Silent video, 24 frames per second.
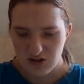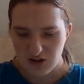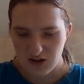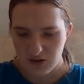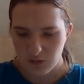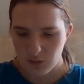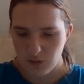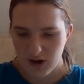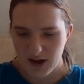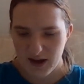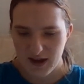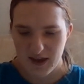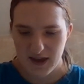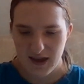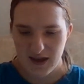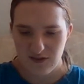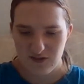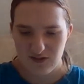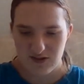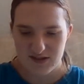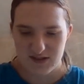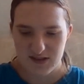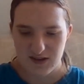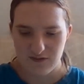So that's why I
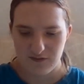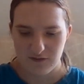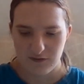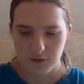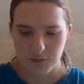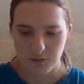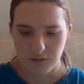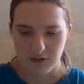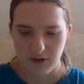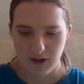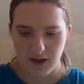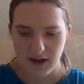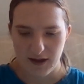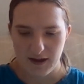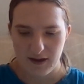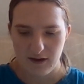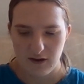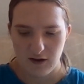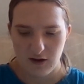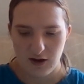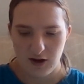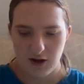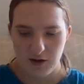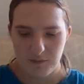gave it a 7 for plot.
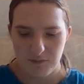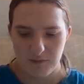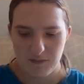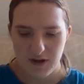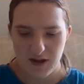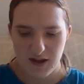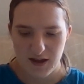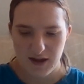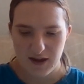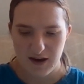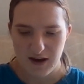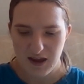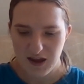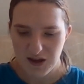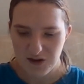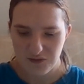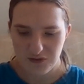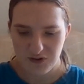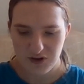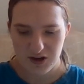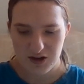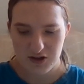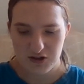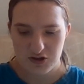Um, an
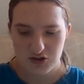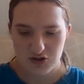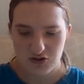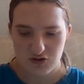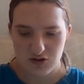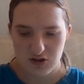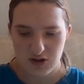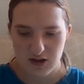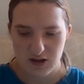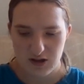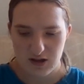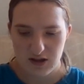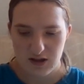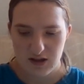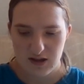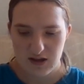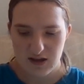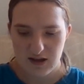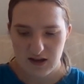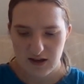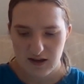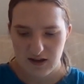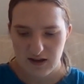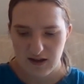8 for
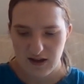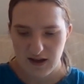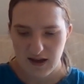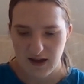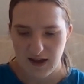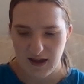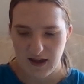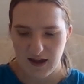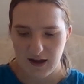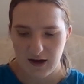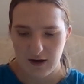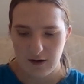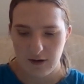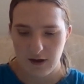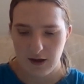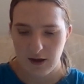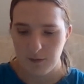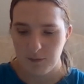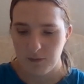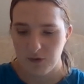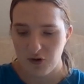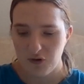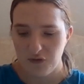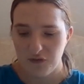intrigue, and
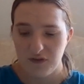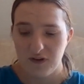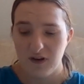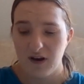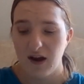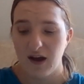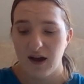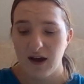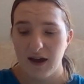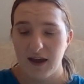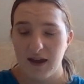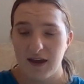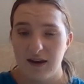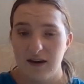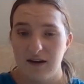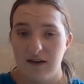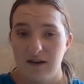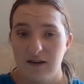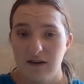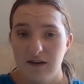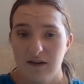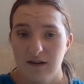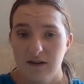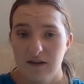a both
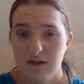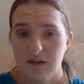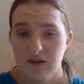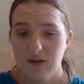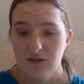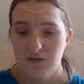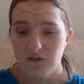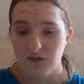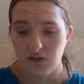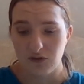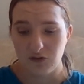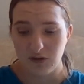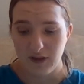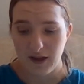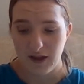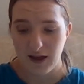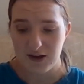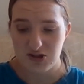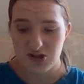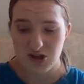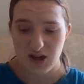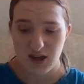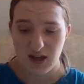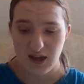9 for
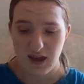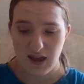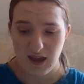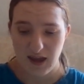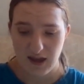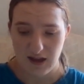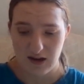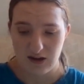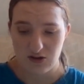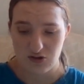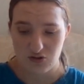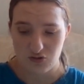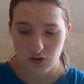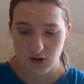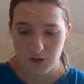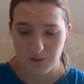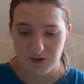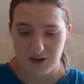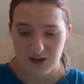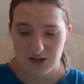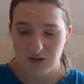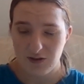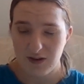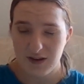logic and
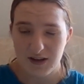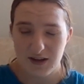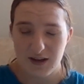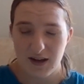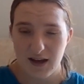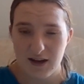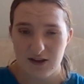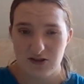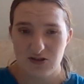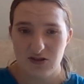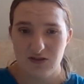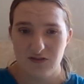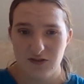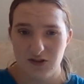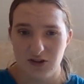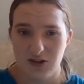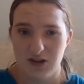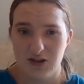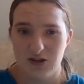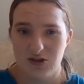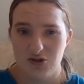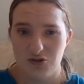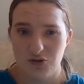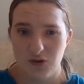enjoyment. So I did actually
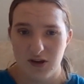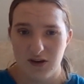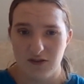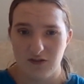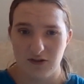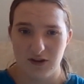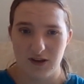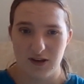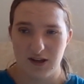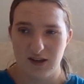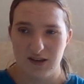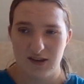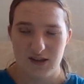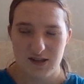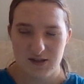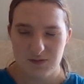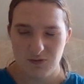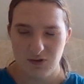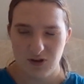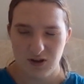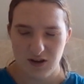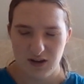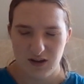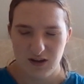really enjoy reading
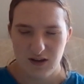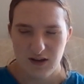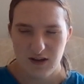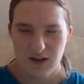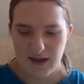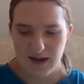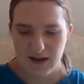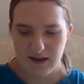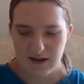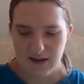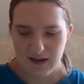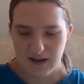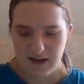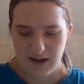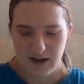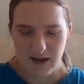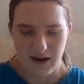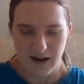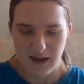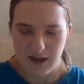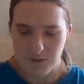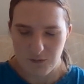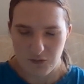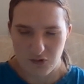this book, and it
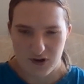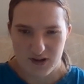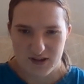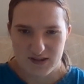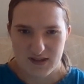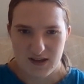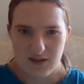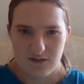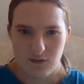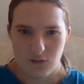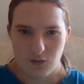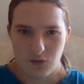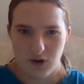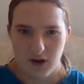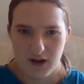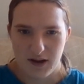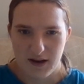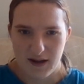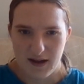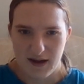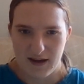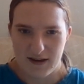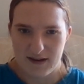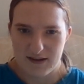got an
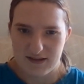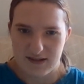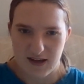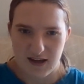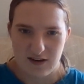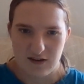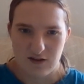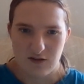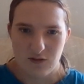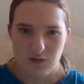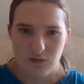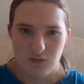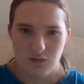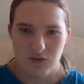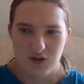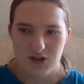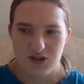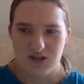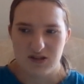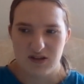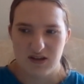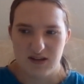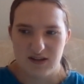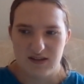8.71 out of 10,
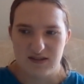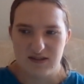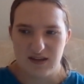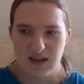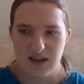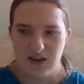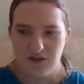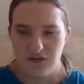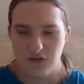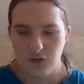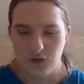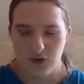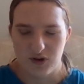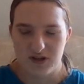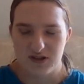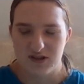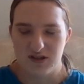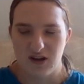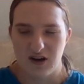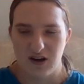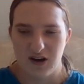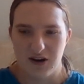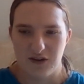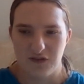which is a
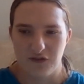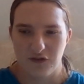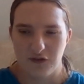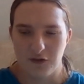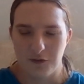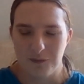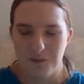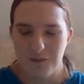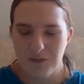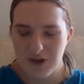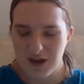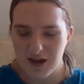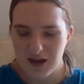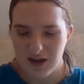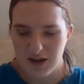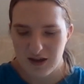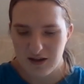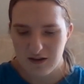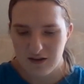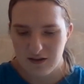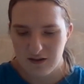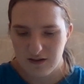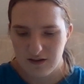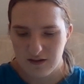four star for
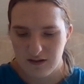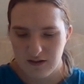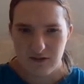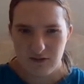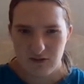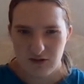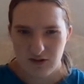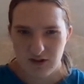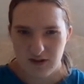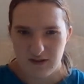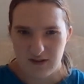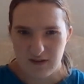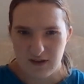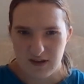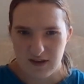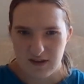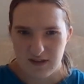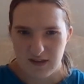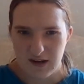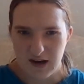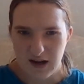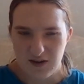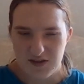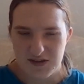me. I didn't really
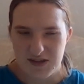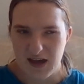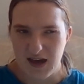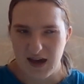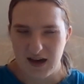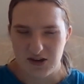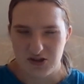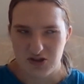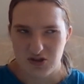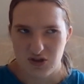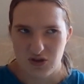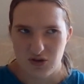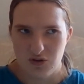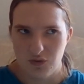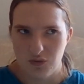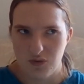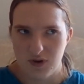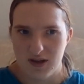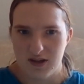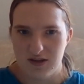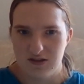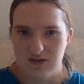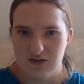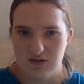think that I was actually
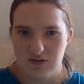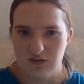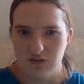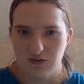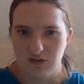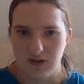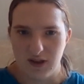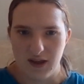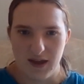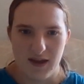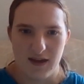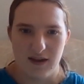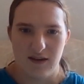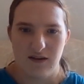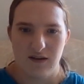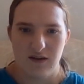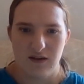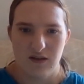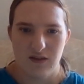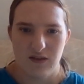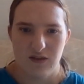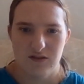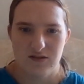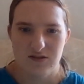going to
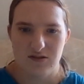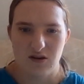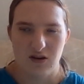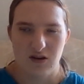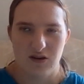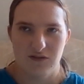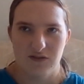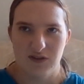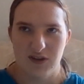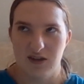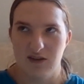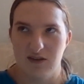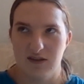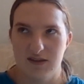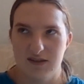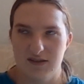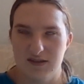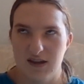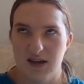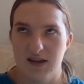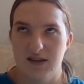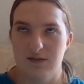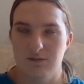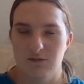like The Song of
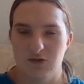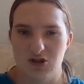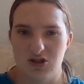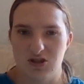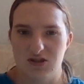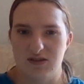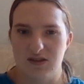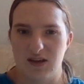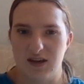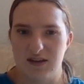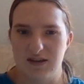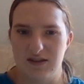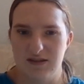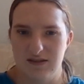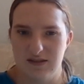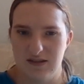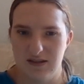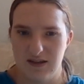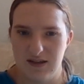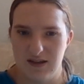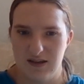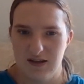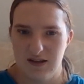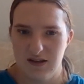Achilles as much as I
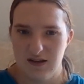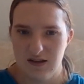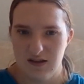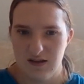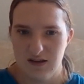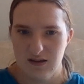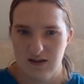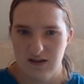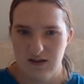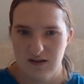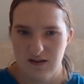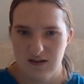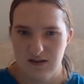did.